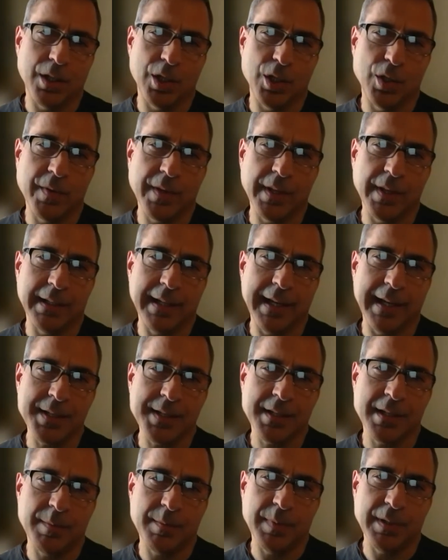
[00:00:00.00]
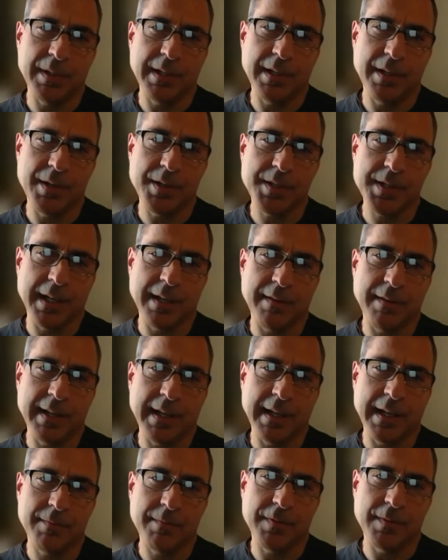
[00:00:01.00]
Over the last couple of years, I have
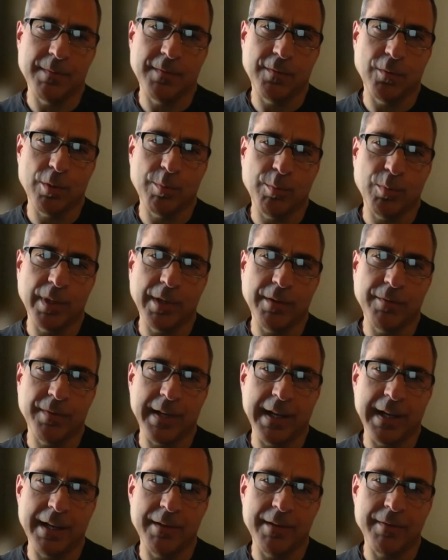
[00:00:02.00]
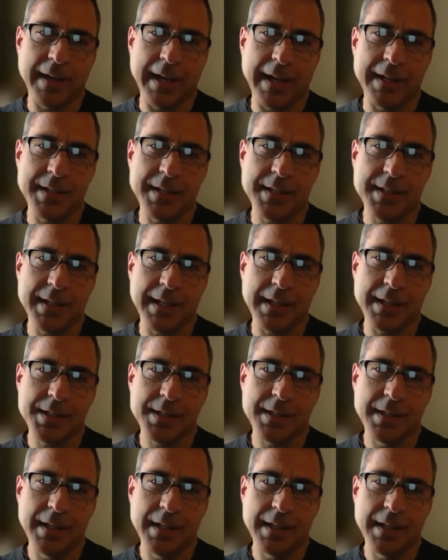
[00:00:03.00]
gone from four point five and
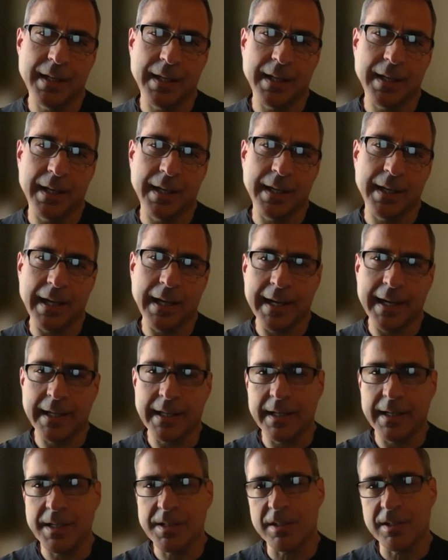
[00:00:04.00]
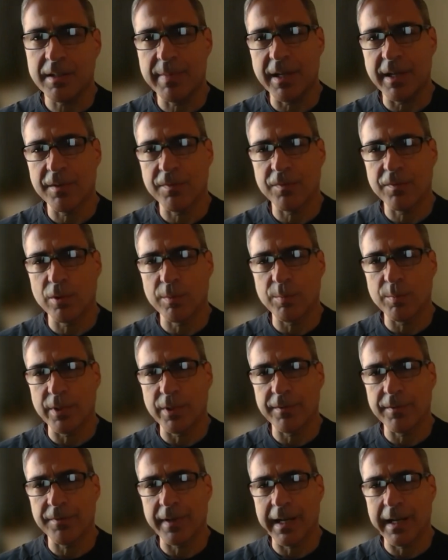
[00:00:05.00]
six, and I could easily be on four
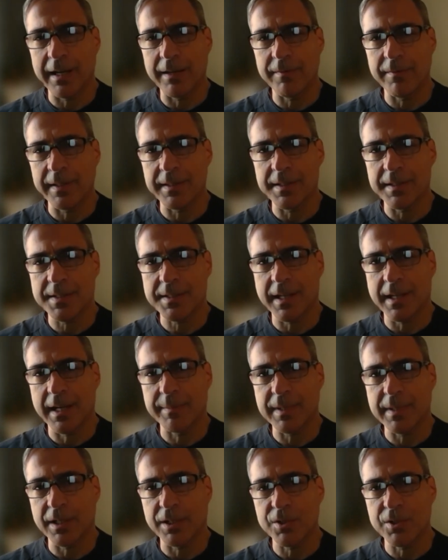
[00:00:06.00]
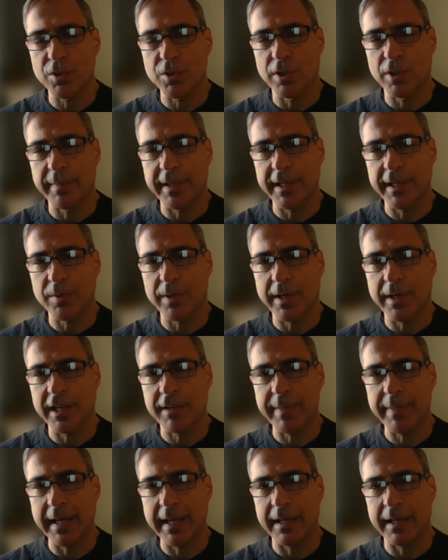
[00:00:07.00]
point five at this time to control my
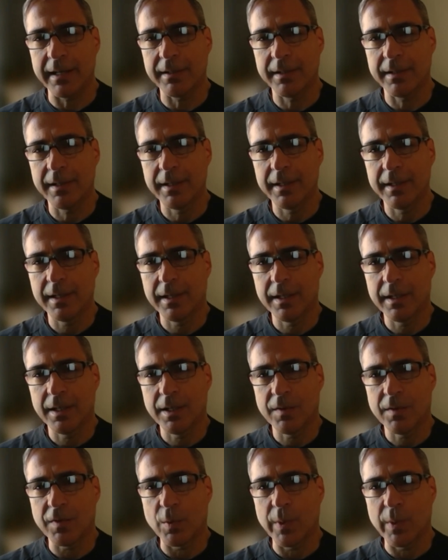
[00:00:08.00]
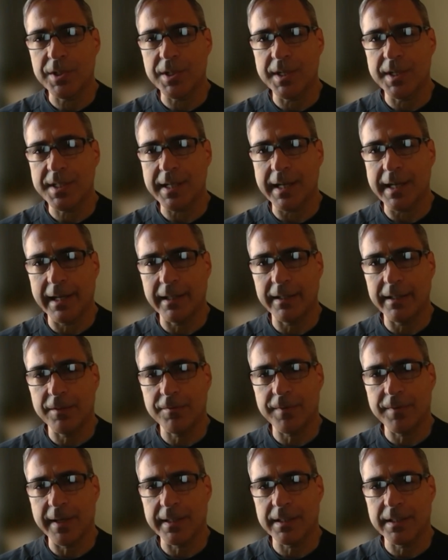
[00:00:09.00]
chronic pain, for which it is highly
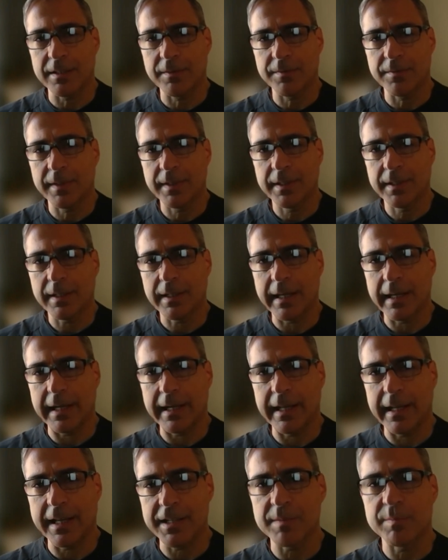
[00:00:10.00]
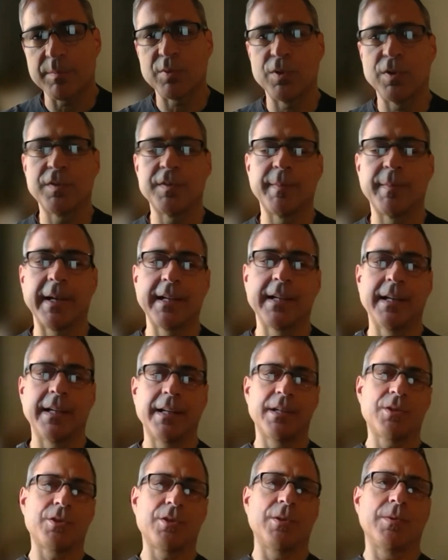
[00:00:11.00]
effective, and it has improved my
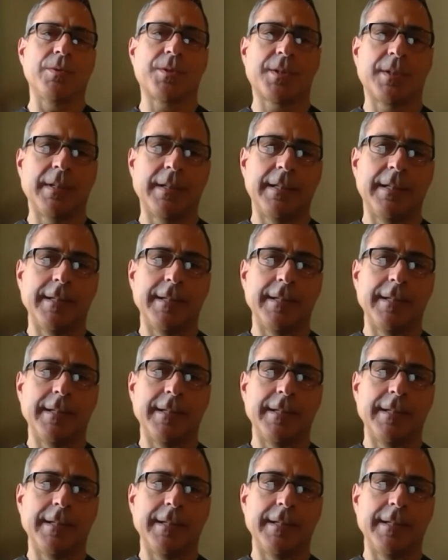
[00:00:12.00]
gut issues.